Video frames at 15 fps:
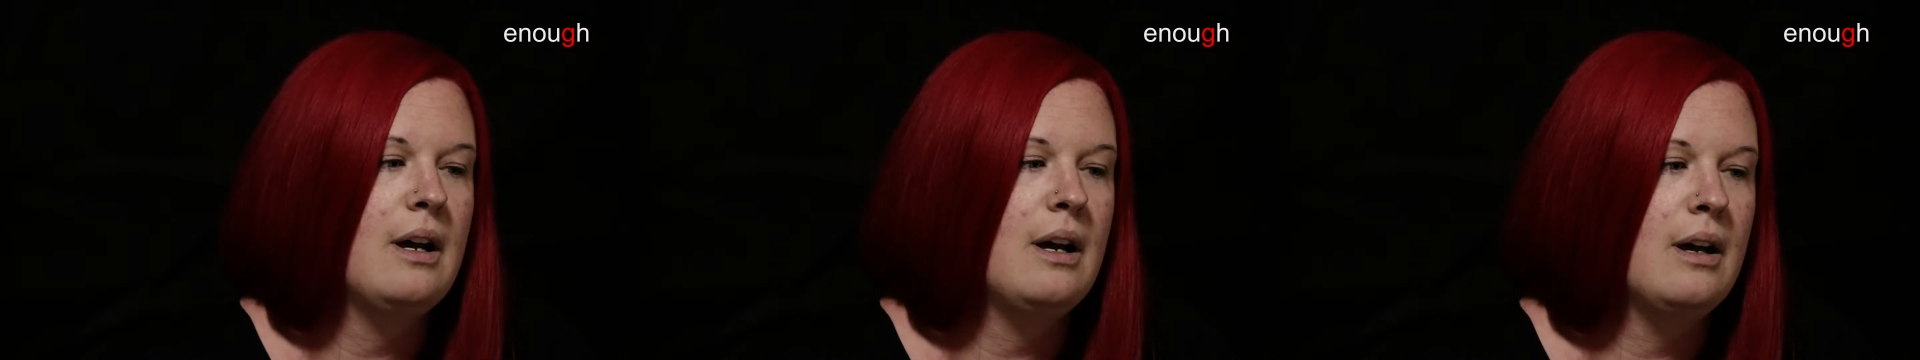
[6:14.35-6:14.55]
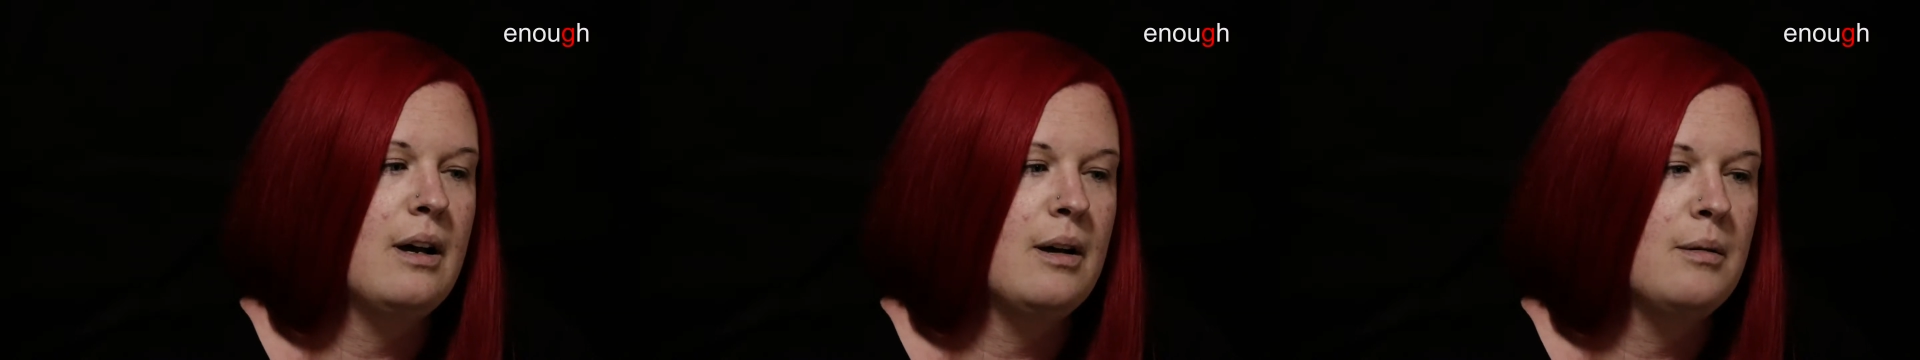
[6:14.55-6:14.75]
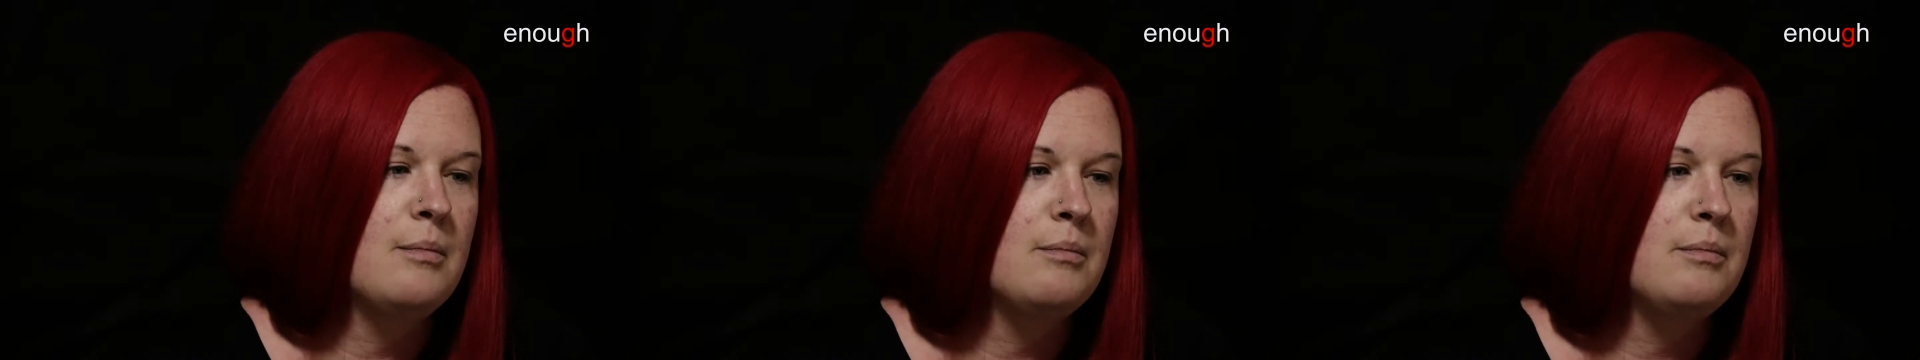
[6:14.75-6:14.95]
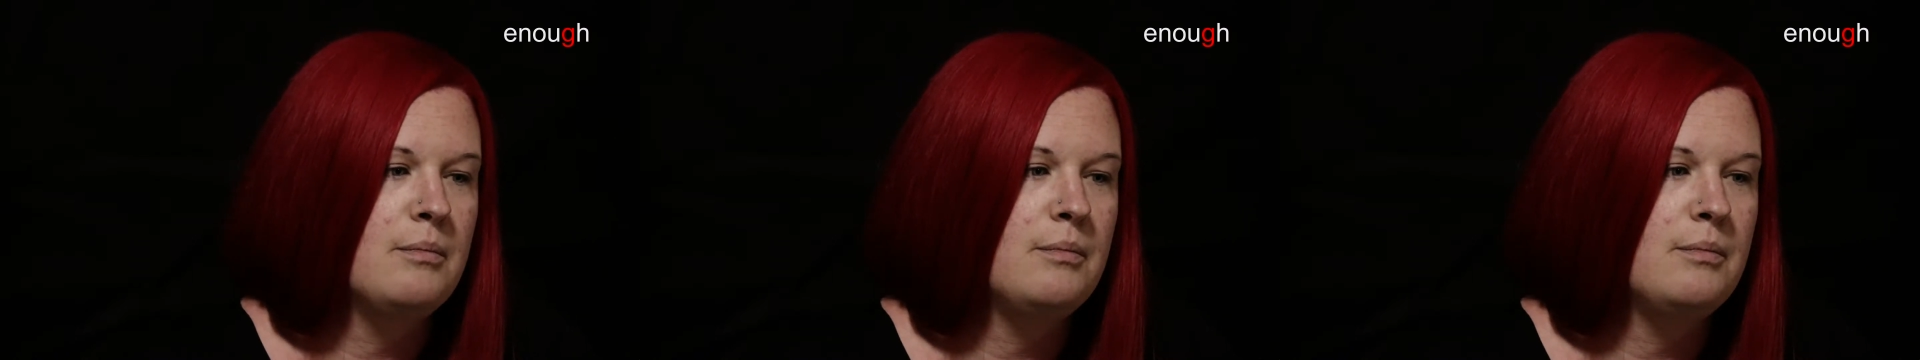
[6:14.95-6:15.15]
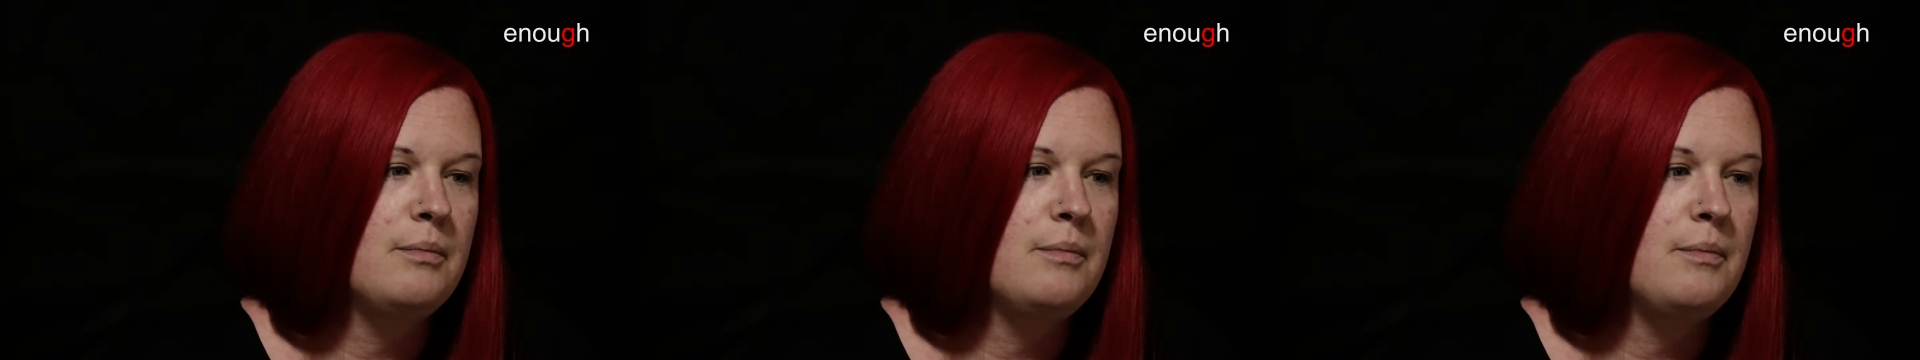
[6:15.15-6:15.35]

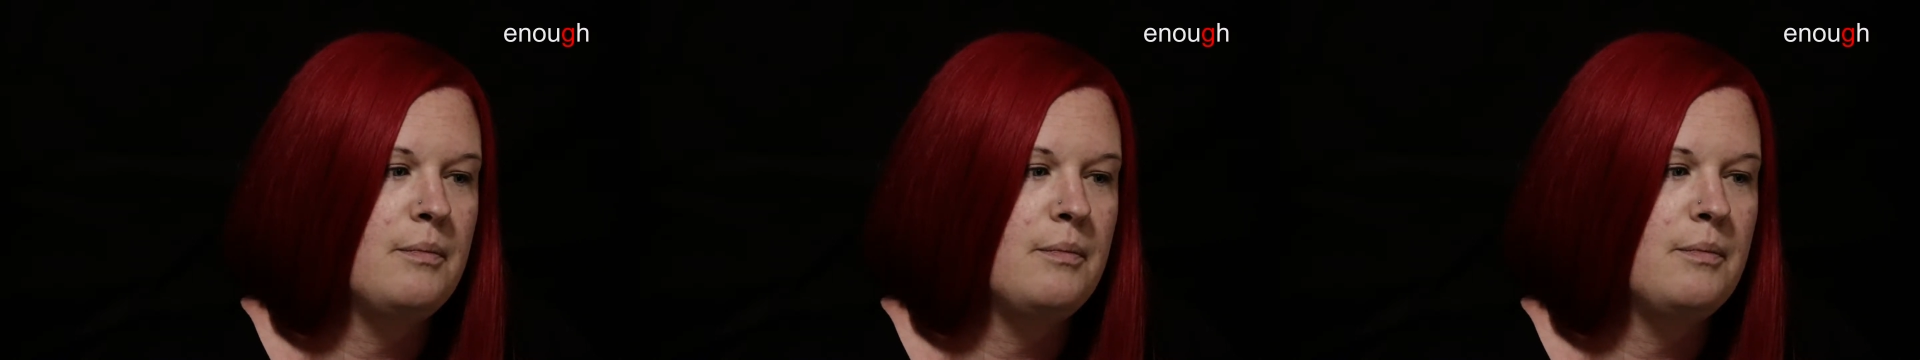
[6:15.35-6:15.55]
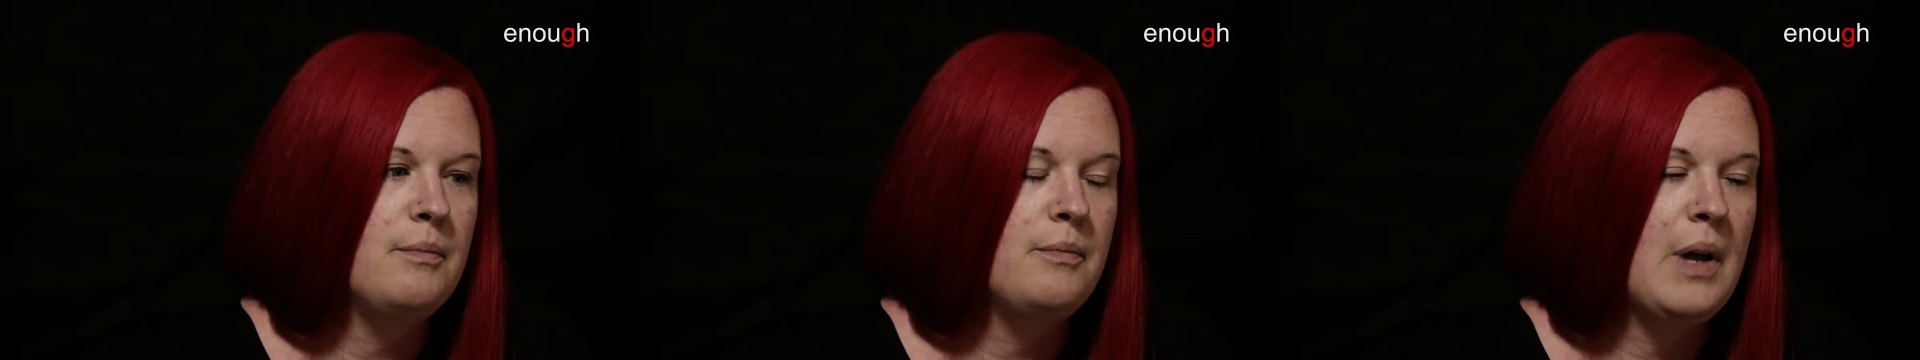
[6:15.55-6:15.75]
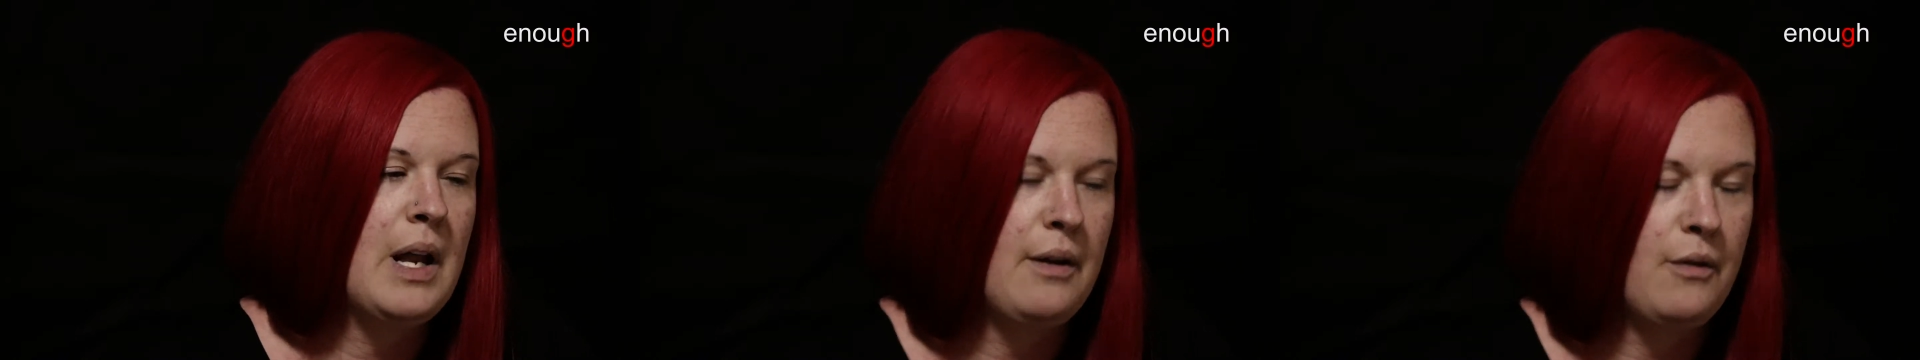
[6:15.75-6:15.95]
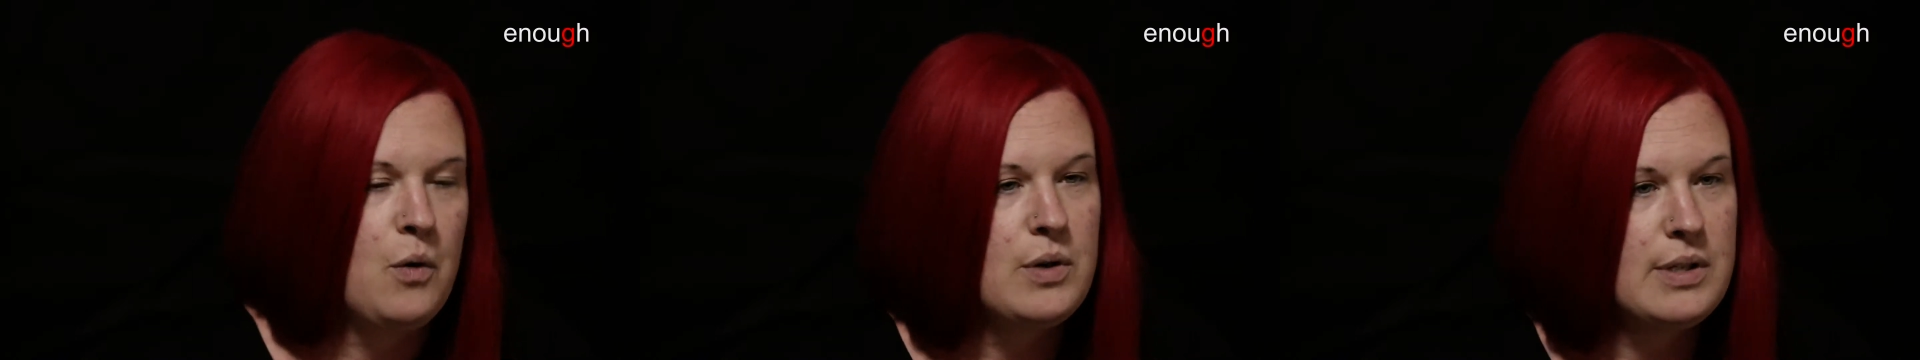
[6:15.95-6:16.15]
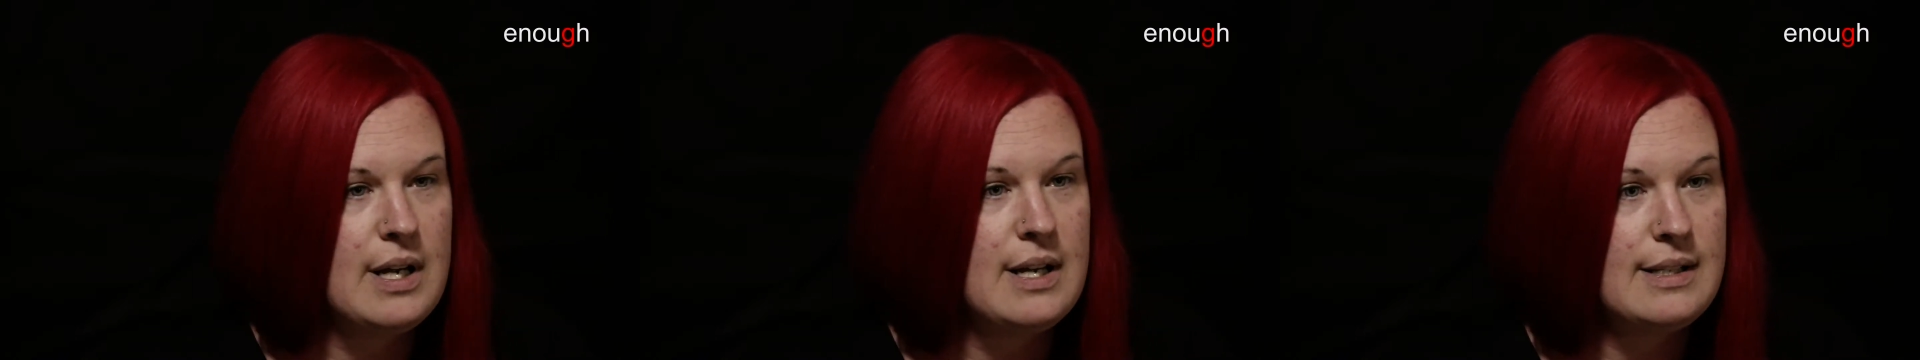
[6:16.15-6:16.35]
um, and of
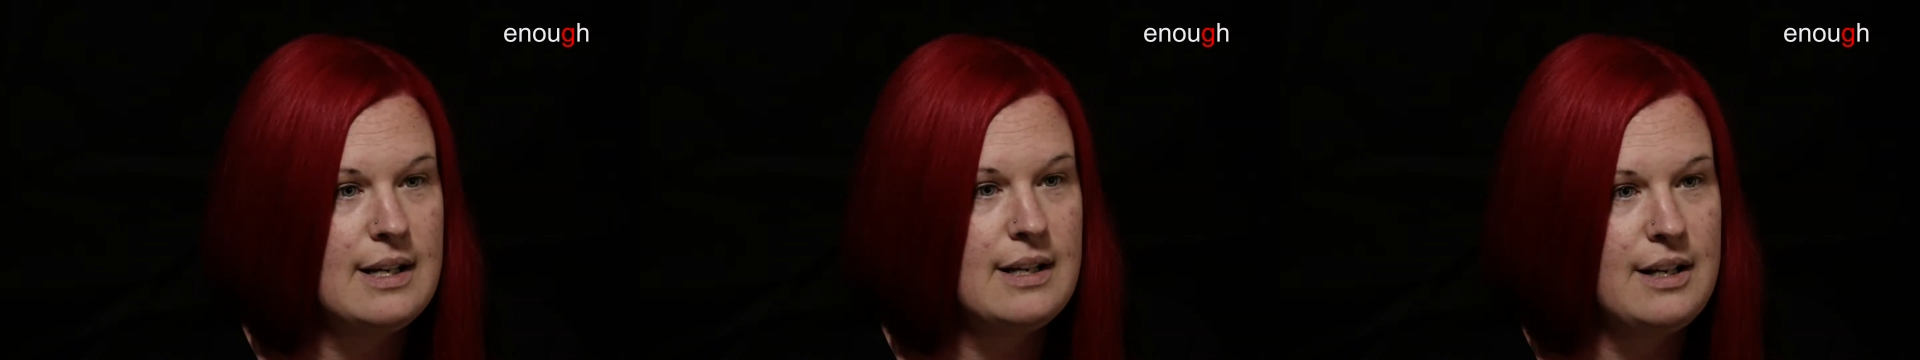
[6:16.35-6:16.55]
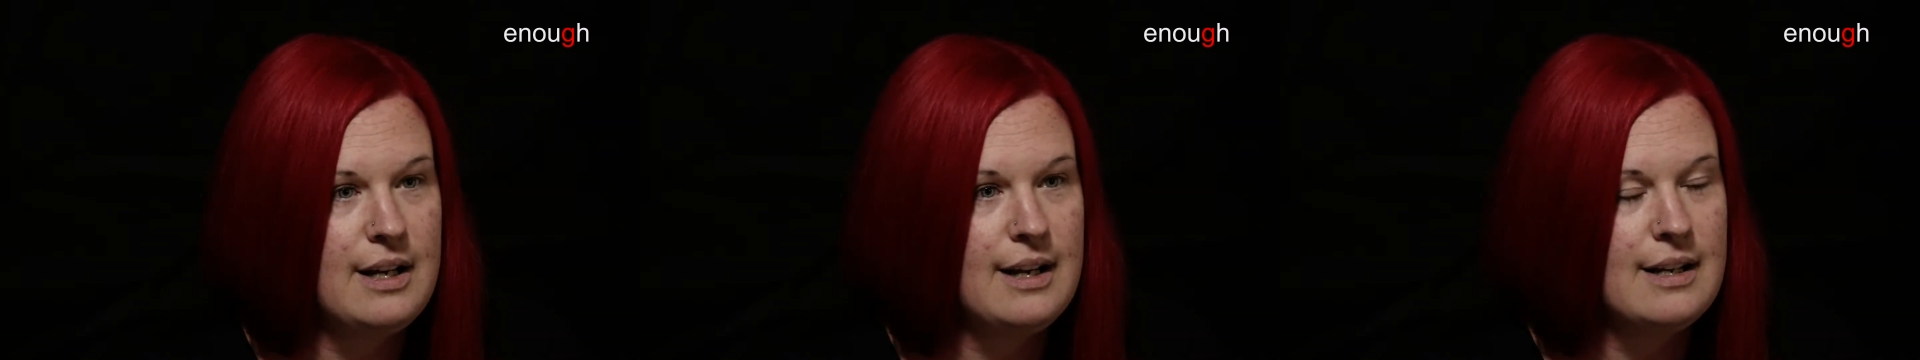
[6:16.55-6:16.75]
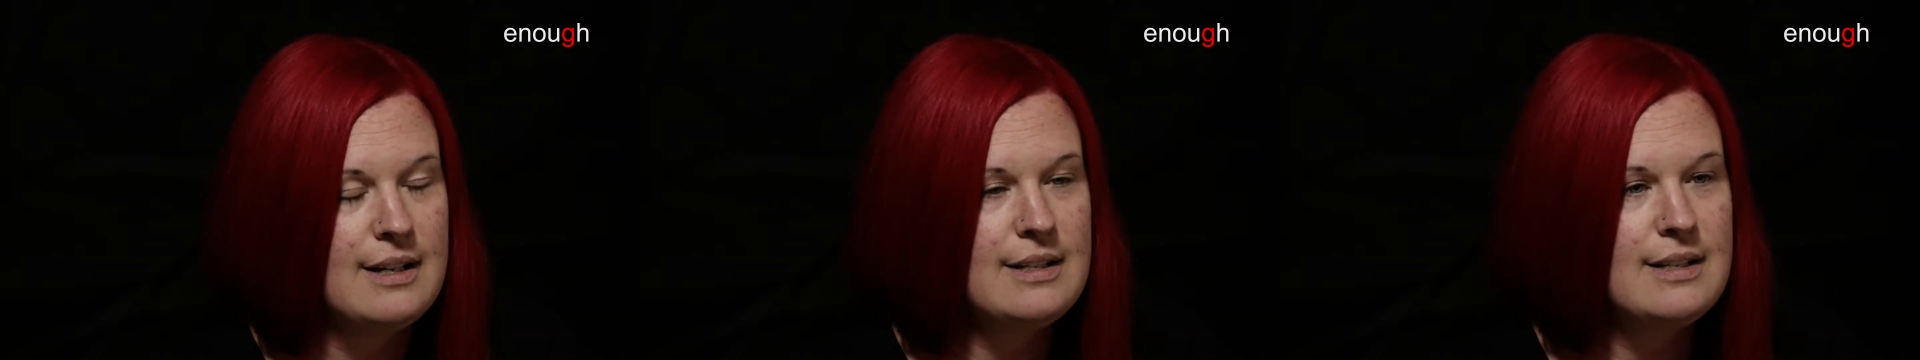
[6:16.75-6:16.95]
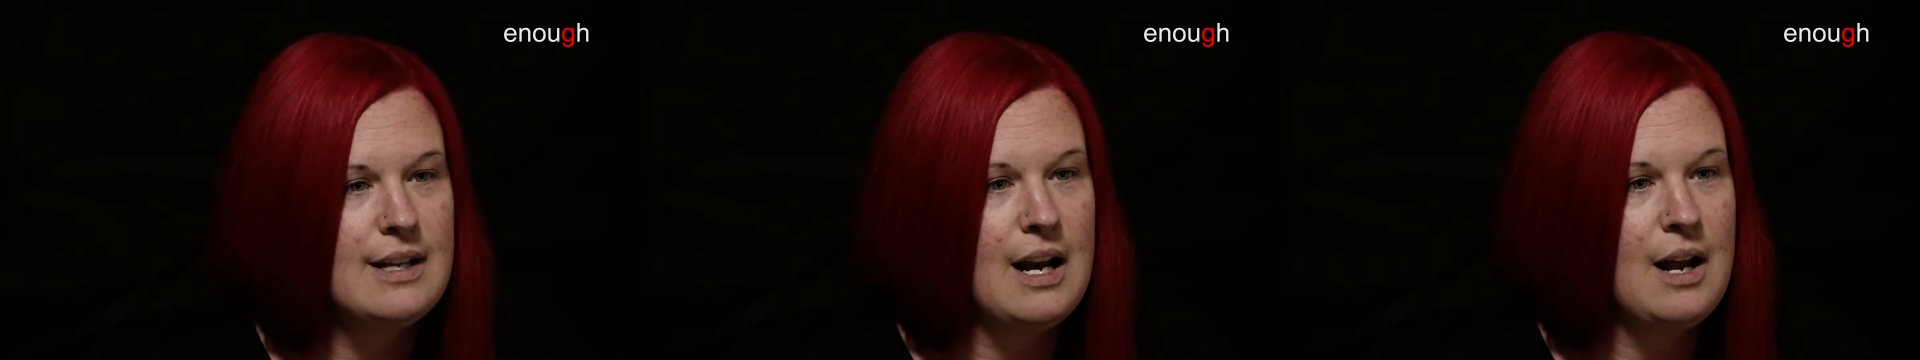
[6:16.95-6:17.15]
course I said yes,